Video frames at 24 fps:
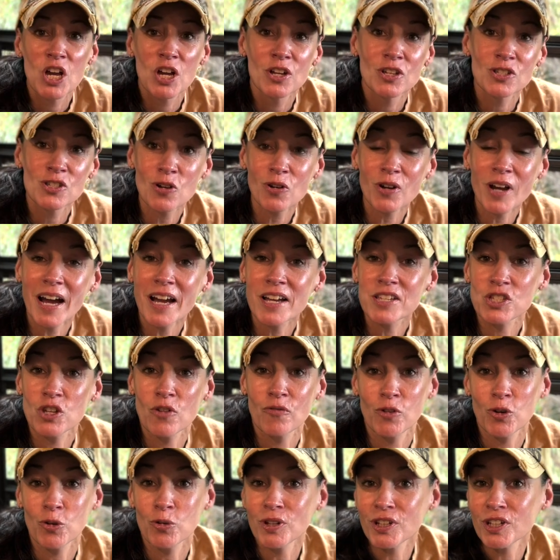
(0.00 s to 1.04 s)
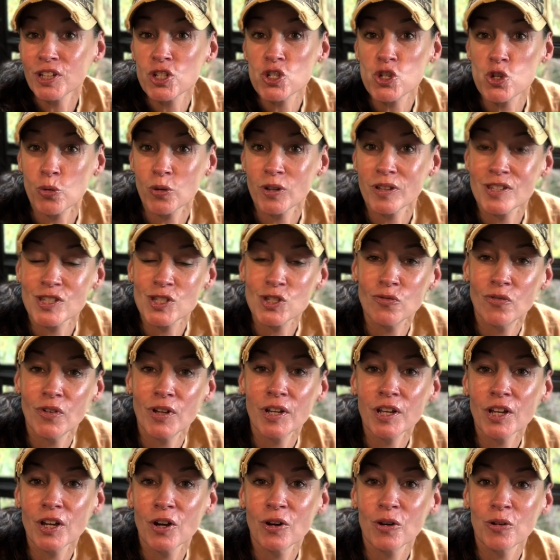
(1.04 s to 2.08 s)
So guys, if you're really enjoying this
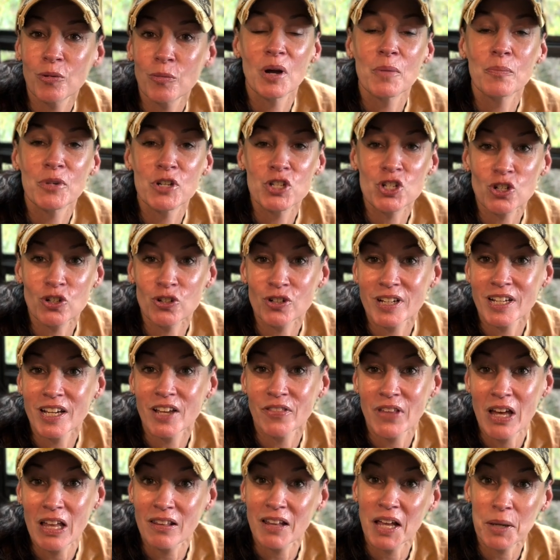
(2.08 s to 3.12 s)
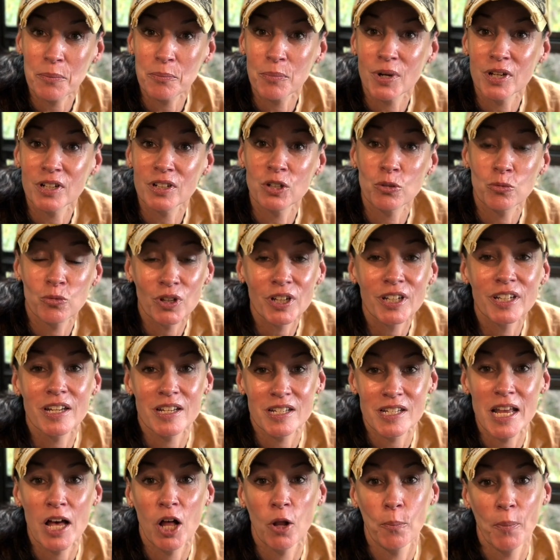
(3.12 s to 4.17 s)
video, be sure to hit that like button. It really
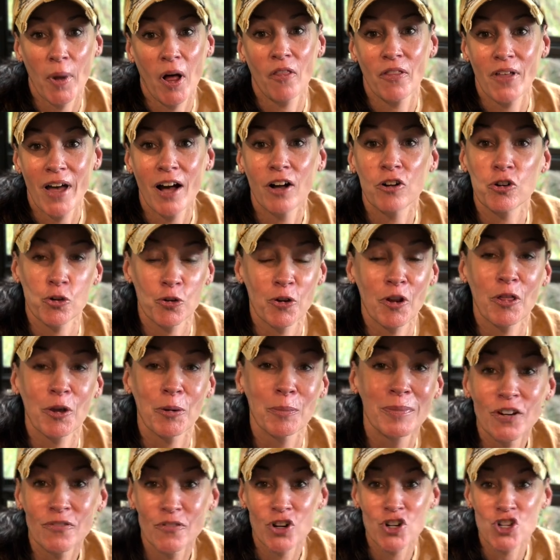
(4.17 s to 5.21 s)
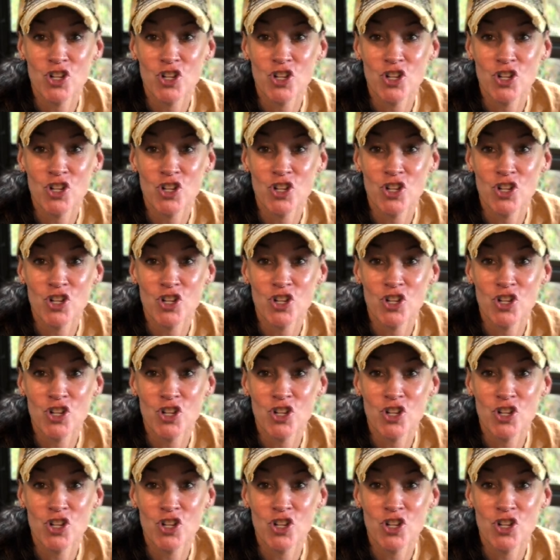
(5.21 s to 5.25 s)
does help out the algorithm for our